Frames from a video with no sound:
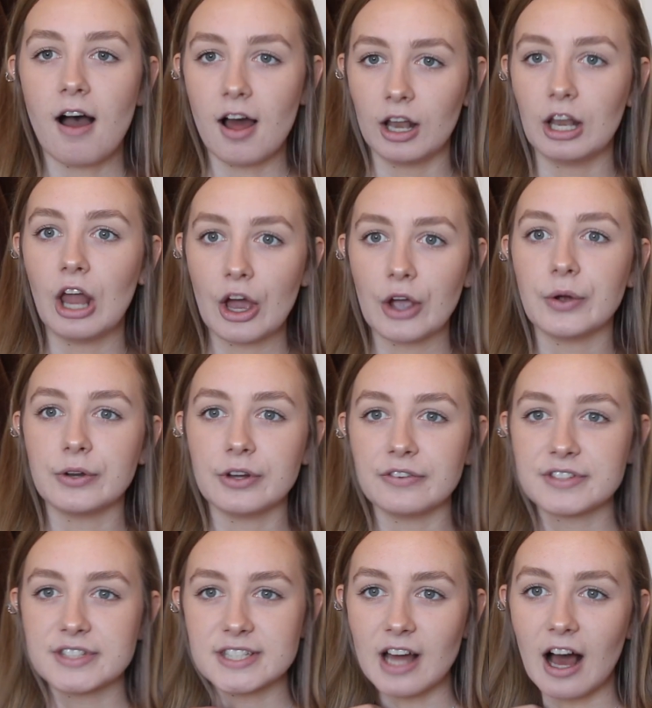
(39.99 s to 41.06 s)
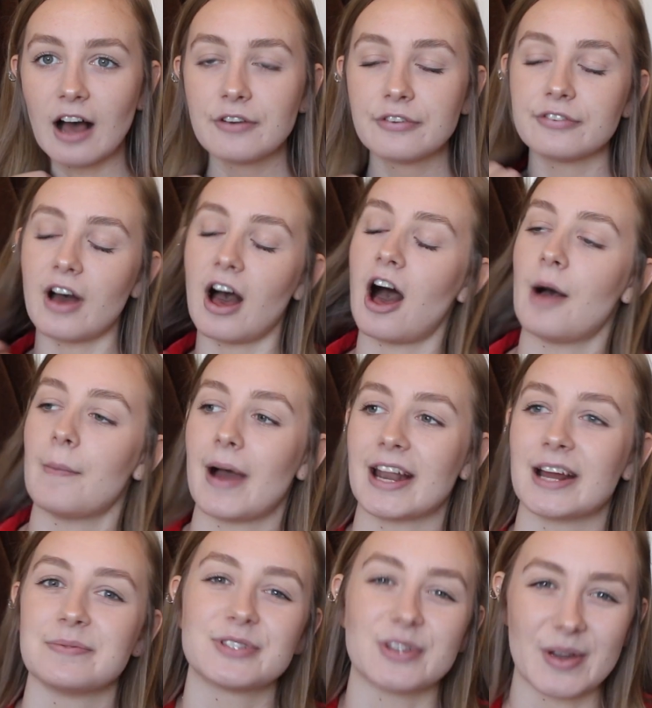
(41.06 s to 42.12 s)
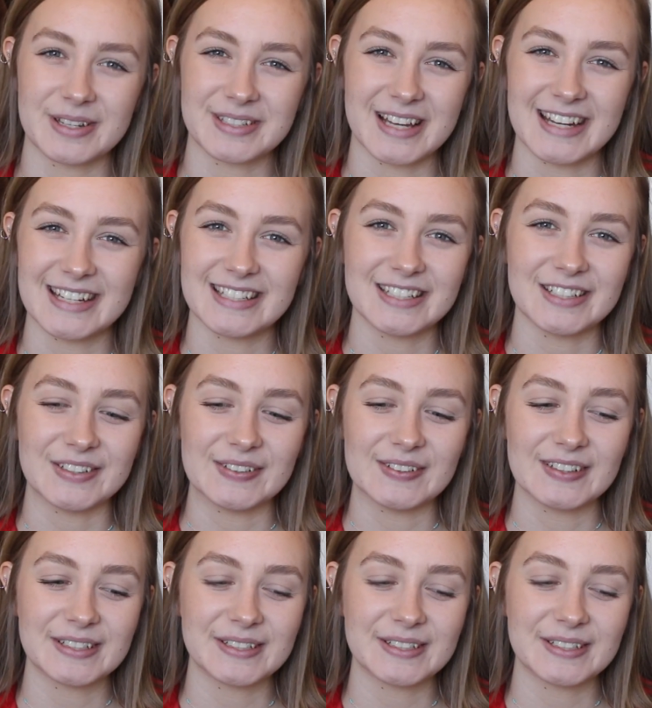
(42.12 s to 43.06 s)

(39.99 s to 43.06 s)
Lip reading: a load of stuff, and I'm so excited to